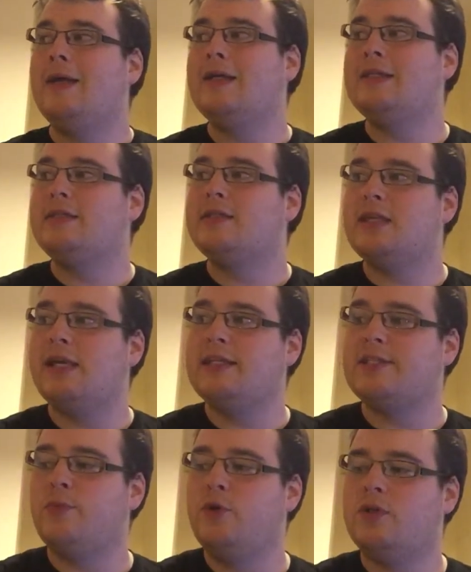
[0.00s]

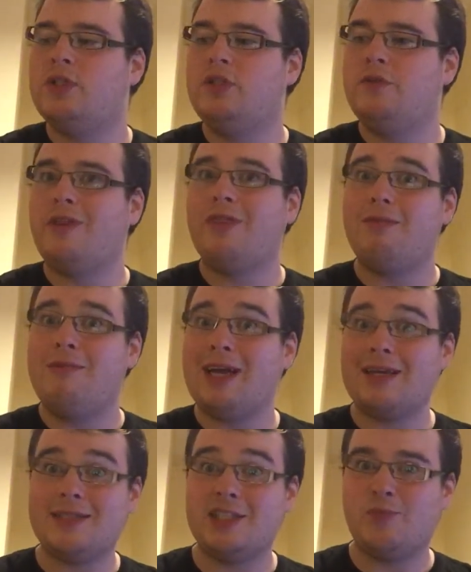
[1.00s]
is more to do with
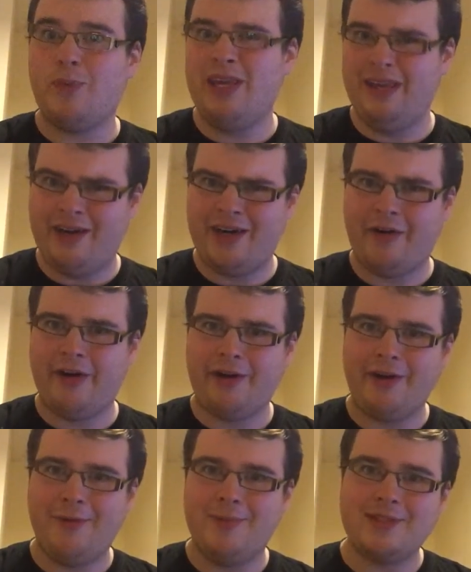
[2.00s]
NASA's PR at home.